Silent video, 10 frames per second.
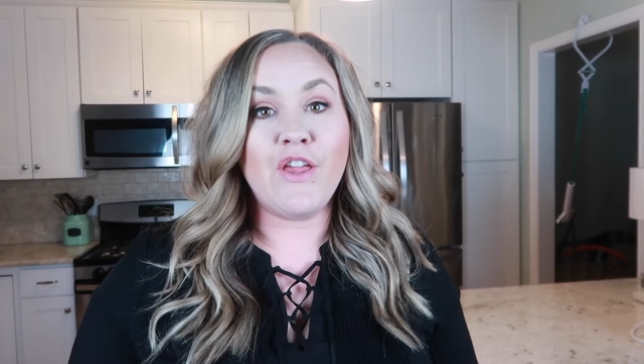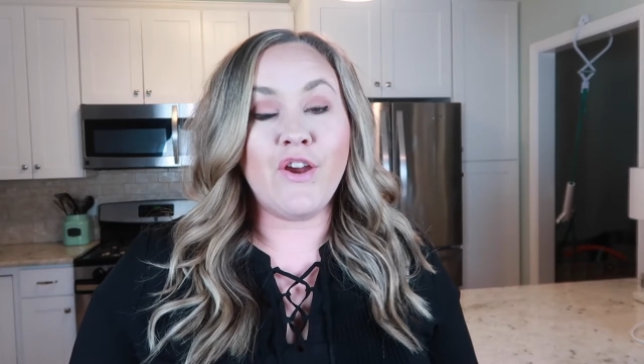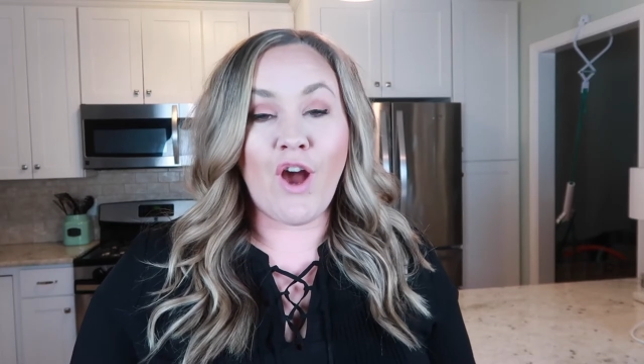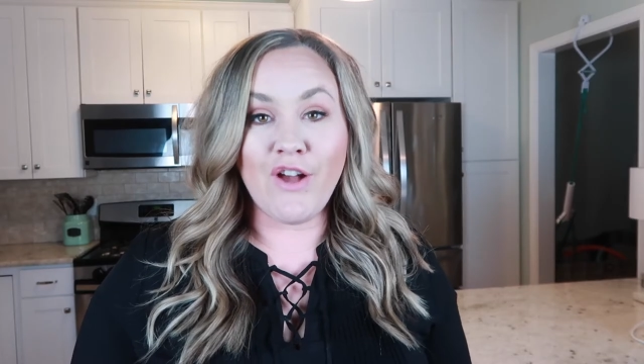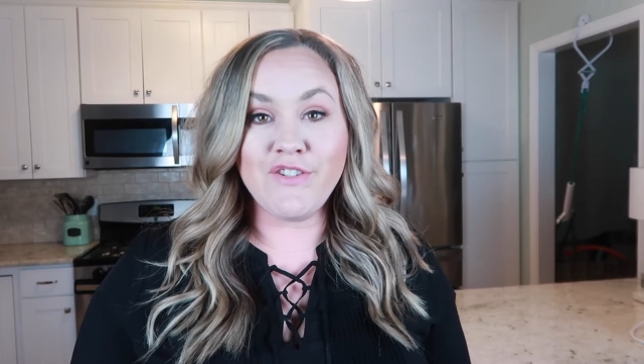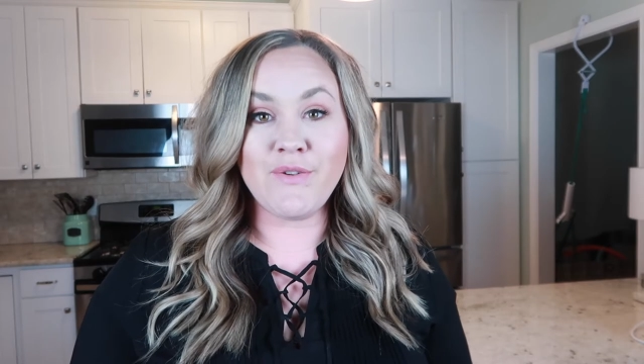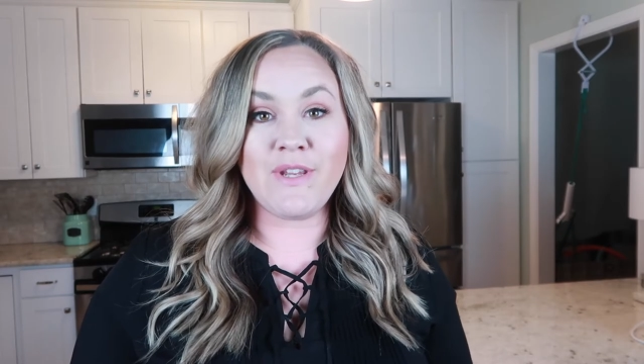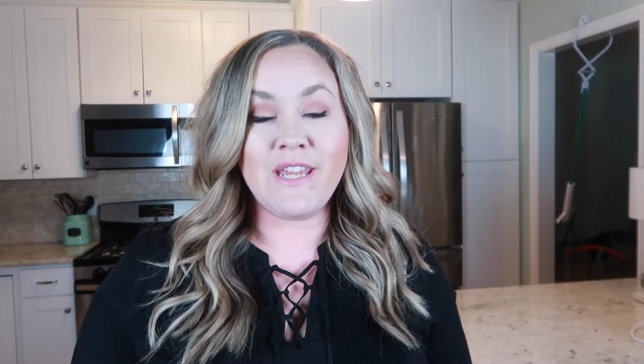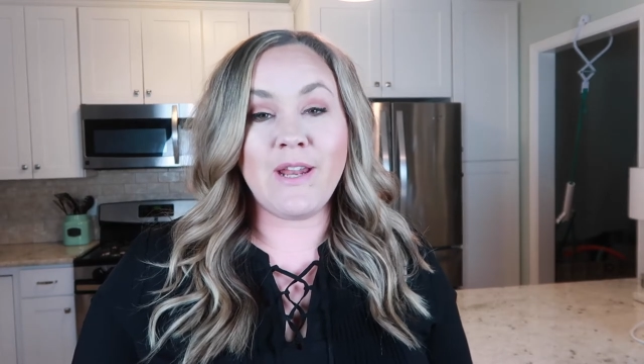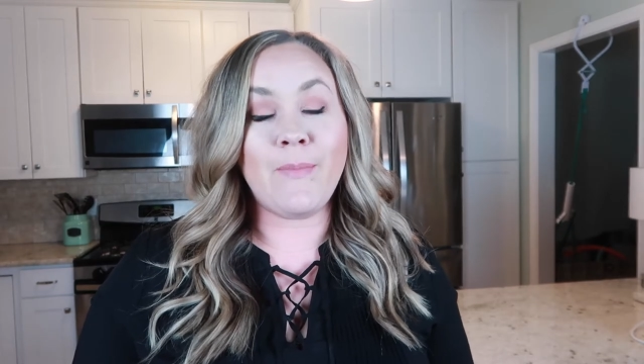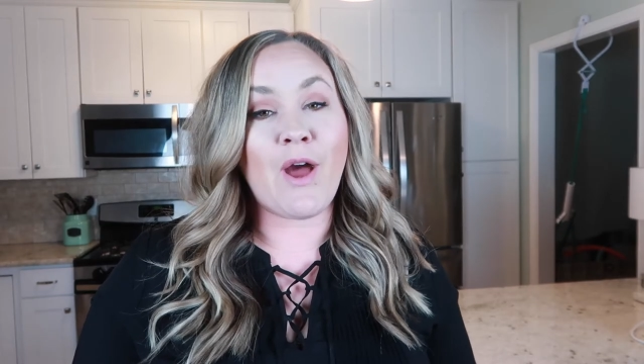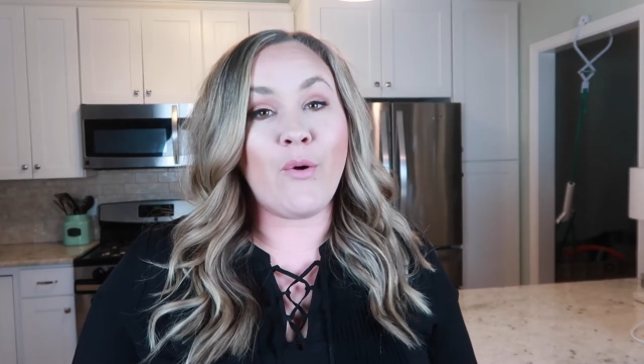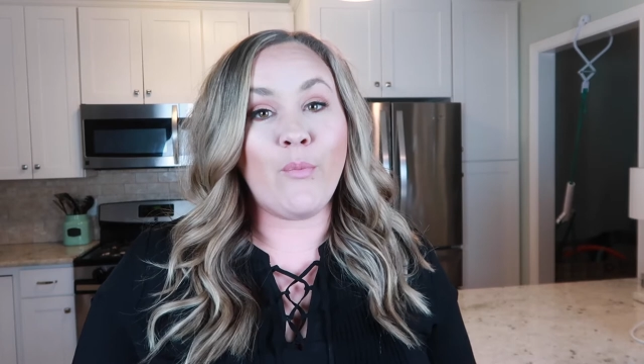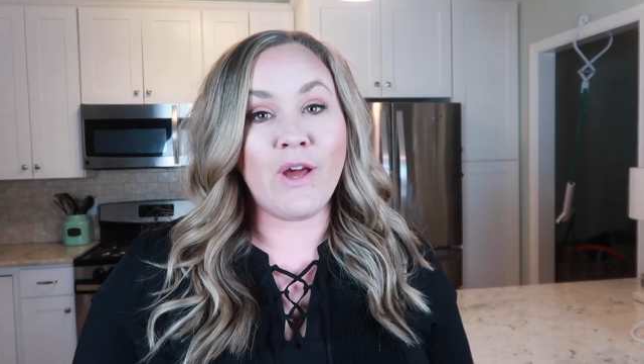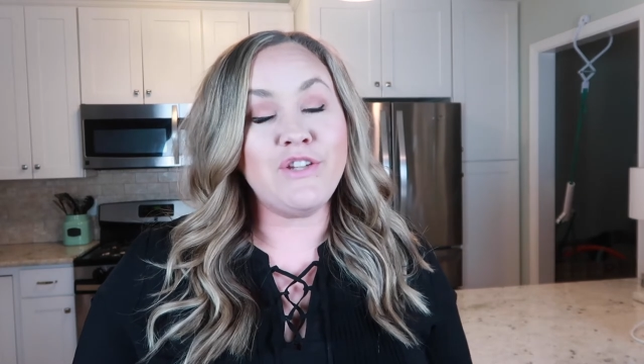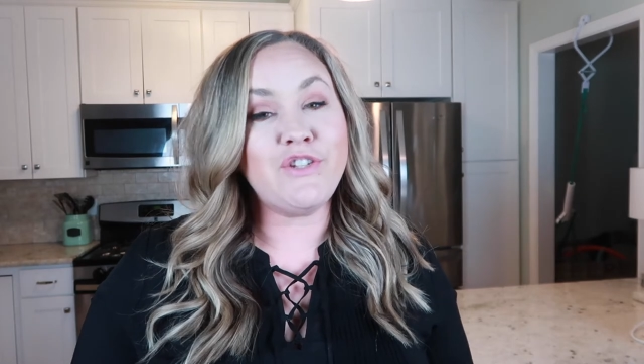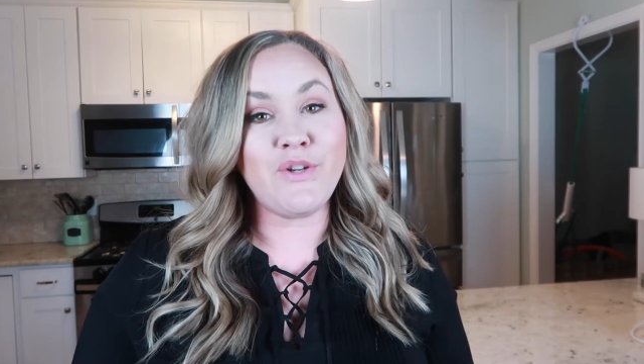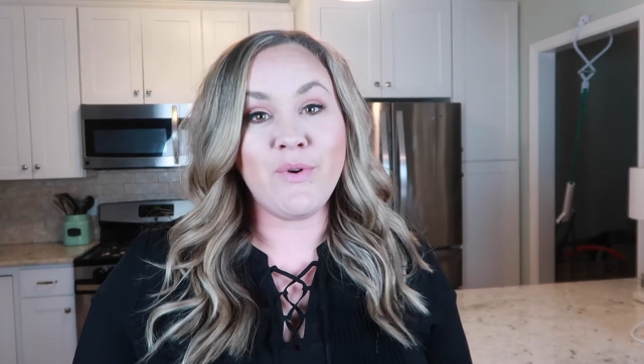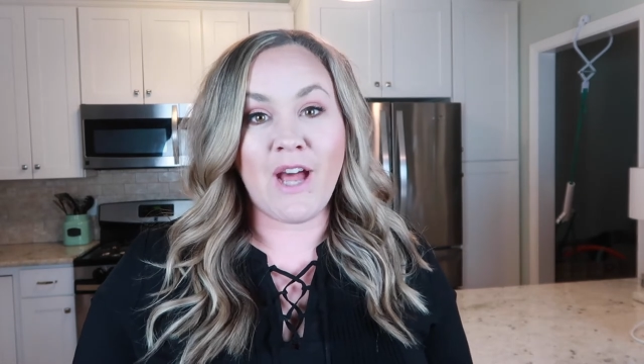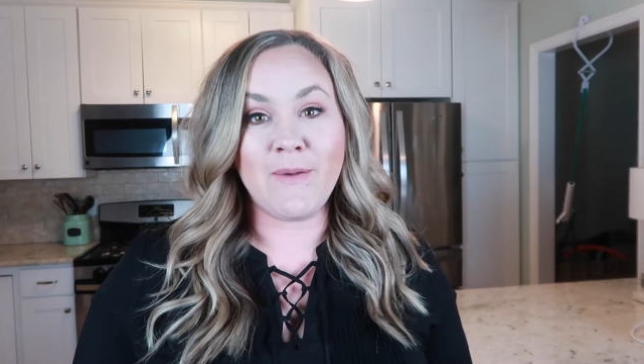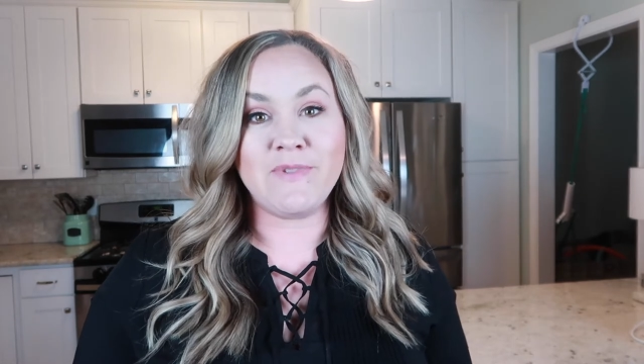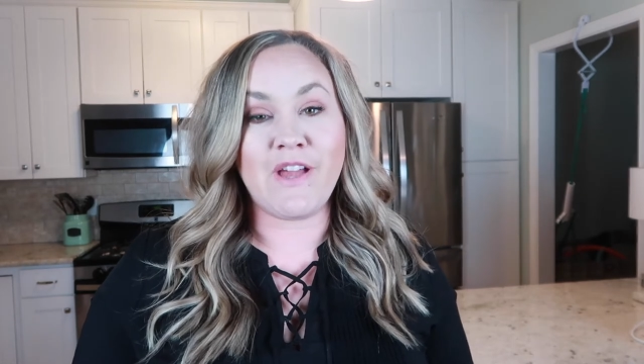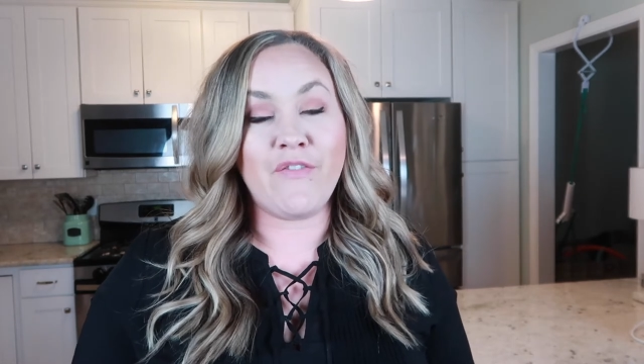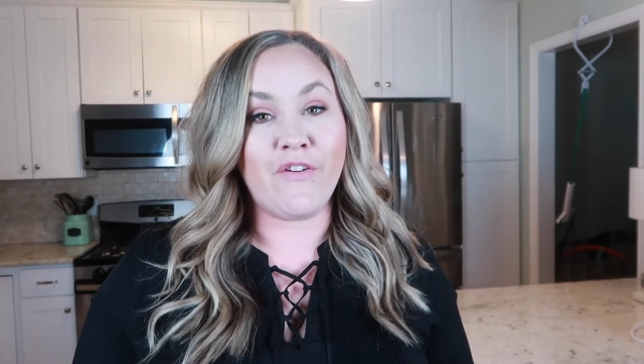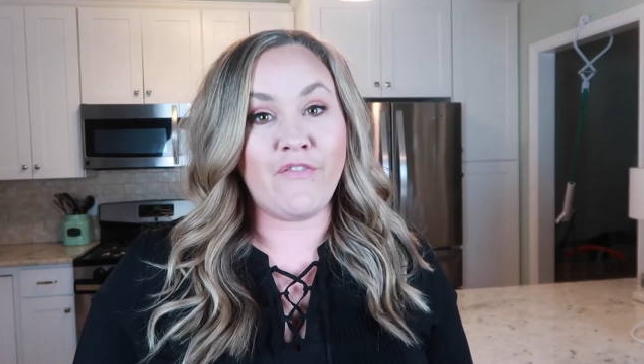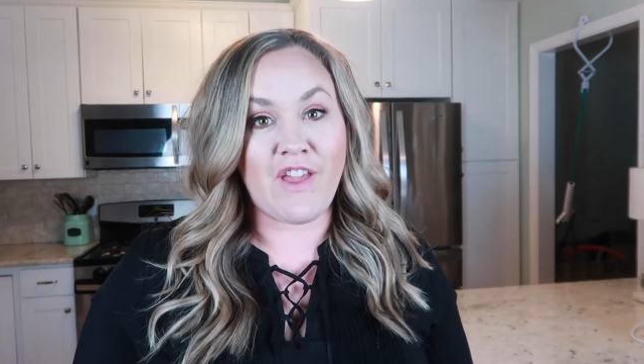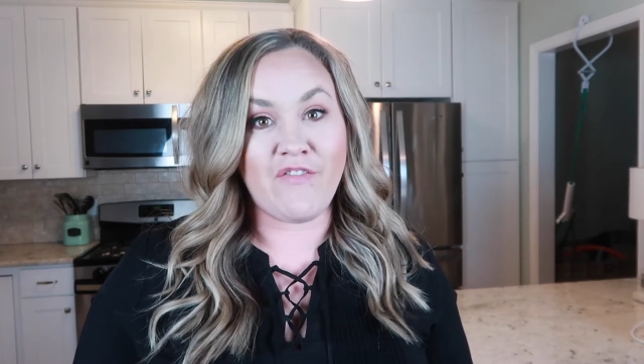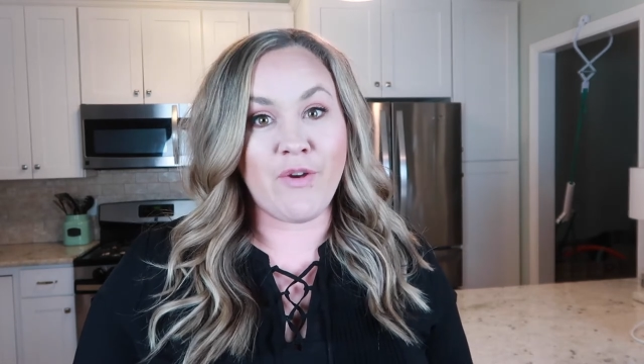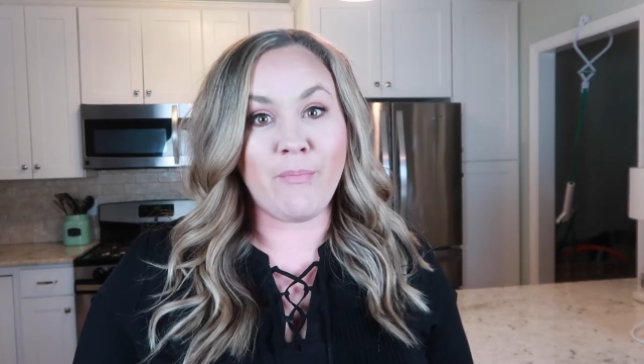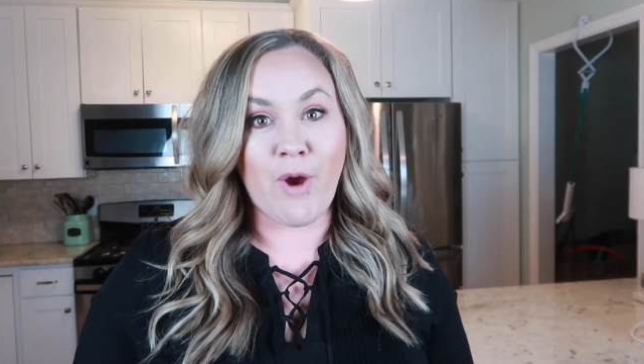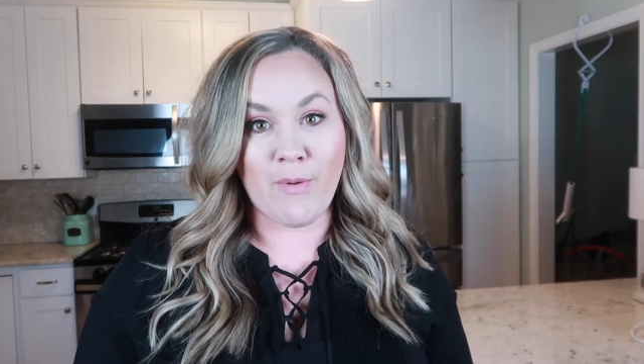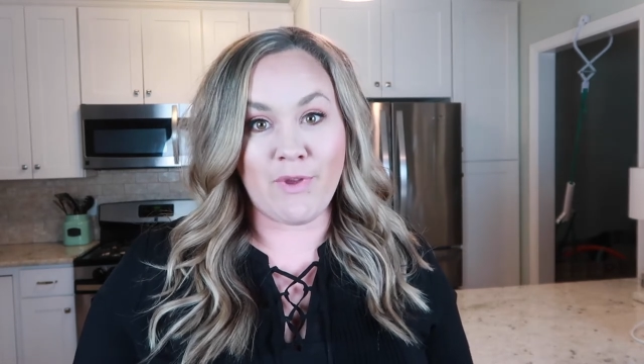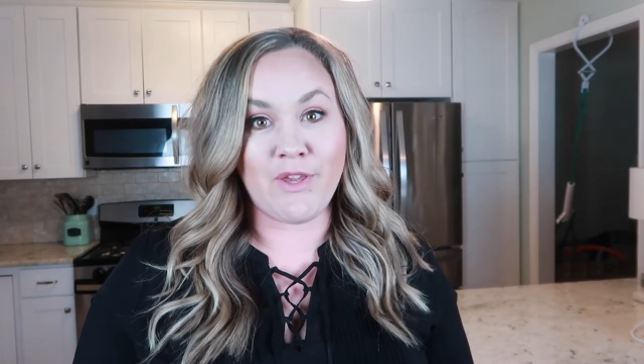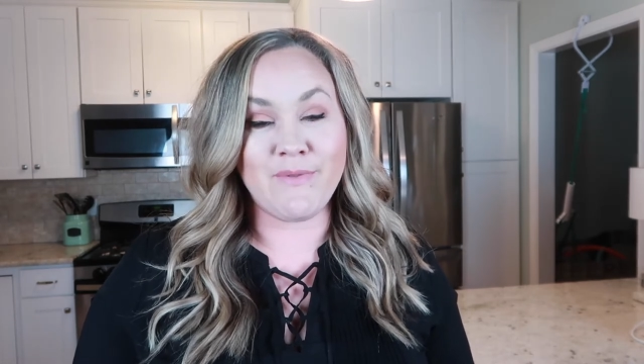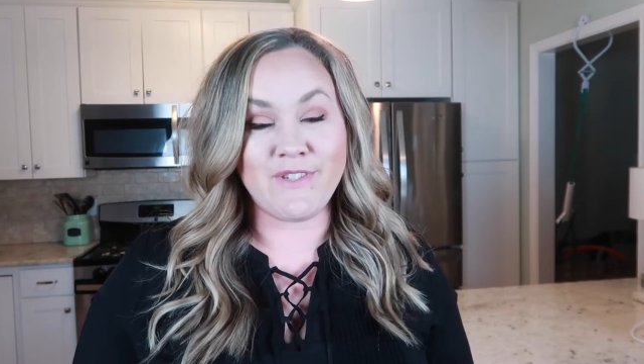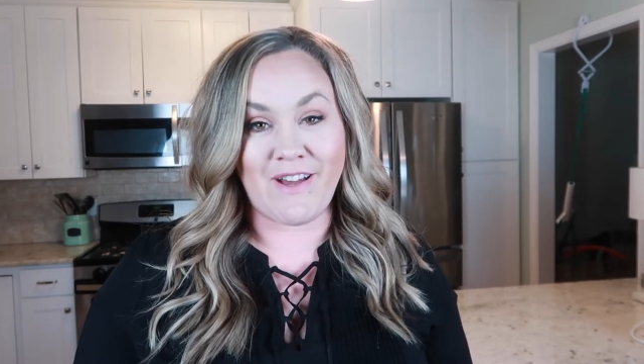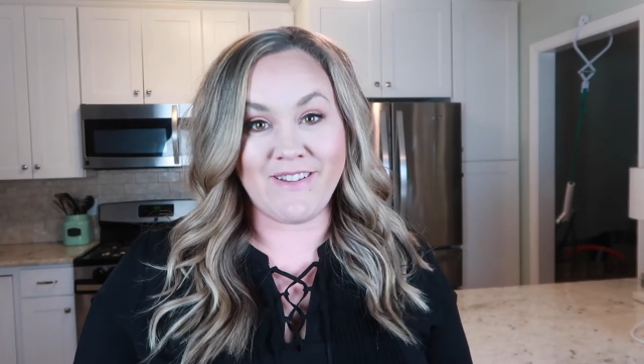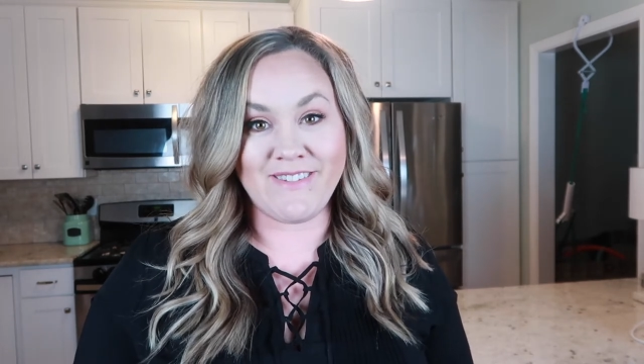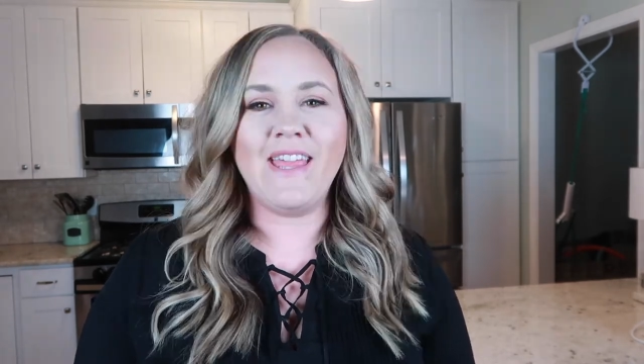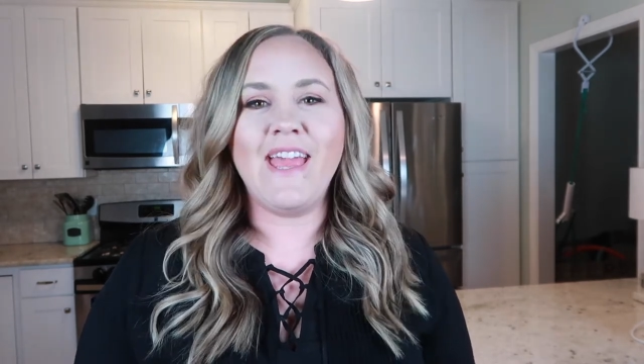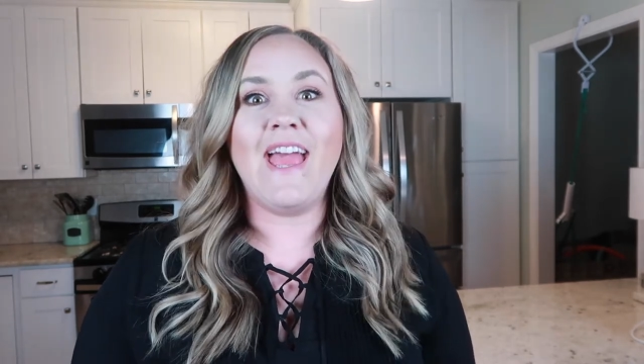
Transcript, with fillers: You'll also need about 1 to 2 cups of your favorite barbecue sauce.